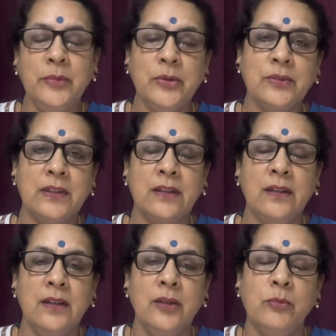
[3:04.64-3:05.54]
music.
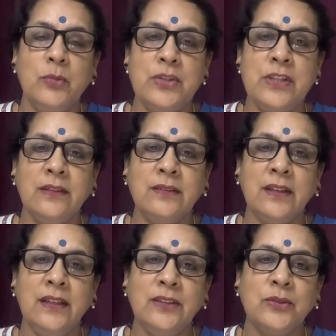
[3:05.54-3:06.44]
Mujhe
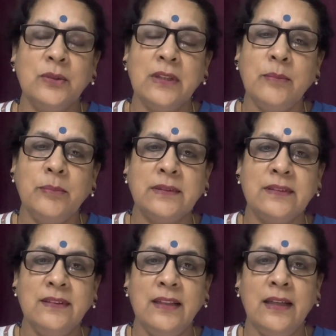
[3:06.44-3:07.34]
sangeet sunna
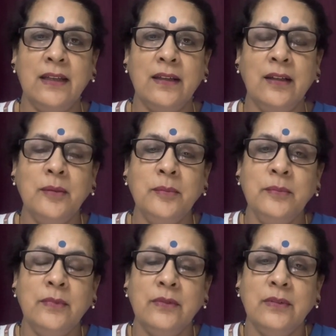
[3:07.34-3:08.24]
pasand hai. Hum
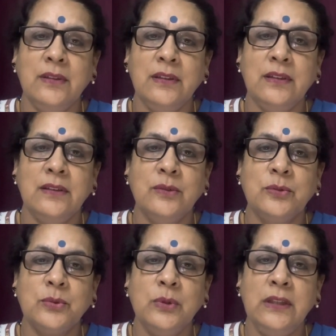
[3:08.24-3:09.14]

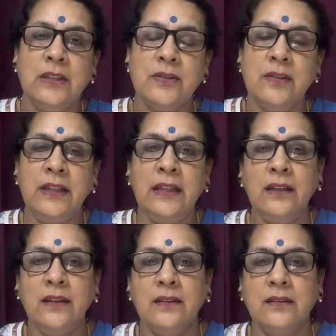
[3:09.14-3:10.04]
usko
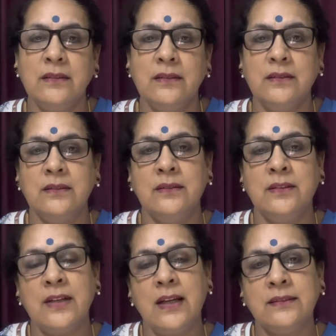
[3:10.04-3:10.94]
literally
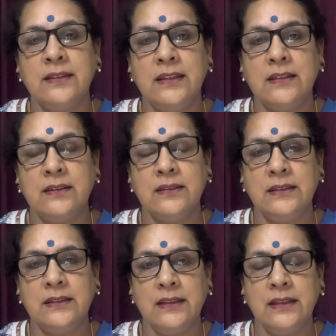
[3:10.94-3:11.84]
translate kar
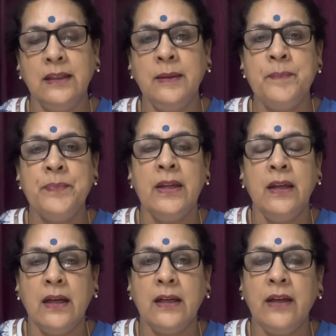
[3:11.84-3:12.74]
dete hain.
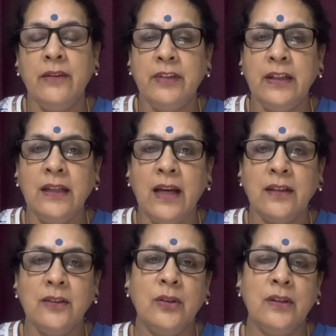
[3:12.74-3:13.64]
And I very
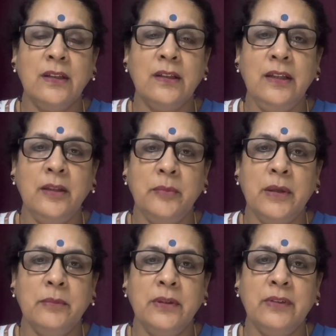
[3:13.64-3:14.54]
categorically
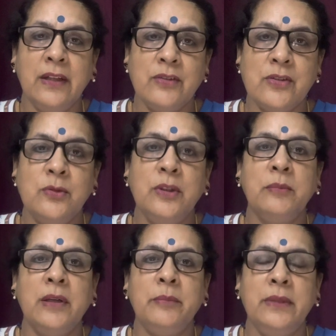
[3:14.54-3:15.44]
remember when I was doing
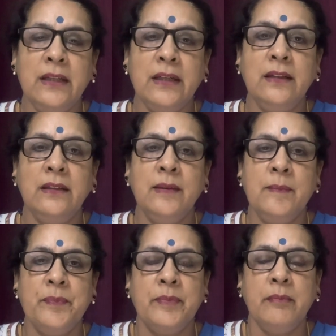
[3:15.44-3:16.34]
my B.Ed,
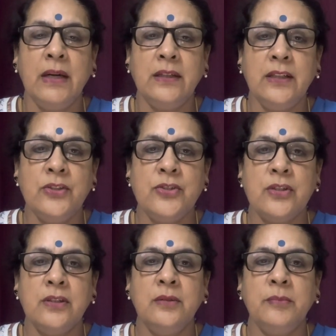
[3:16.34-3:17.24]
my
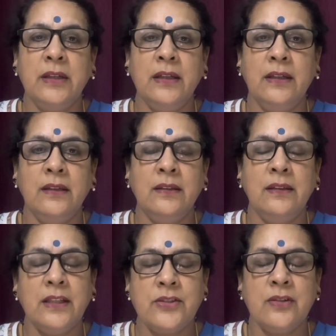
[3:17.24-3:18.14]
teacher, my
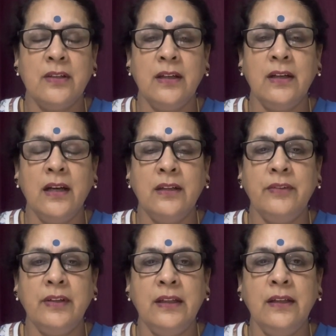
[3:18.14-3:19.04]
lecturer had
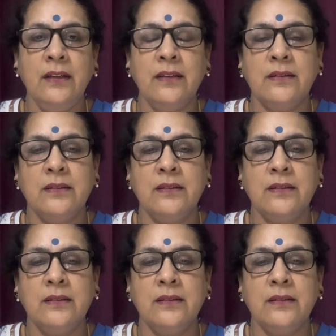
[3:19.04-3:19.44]
very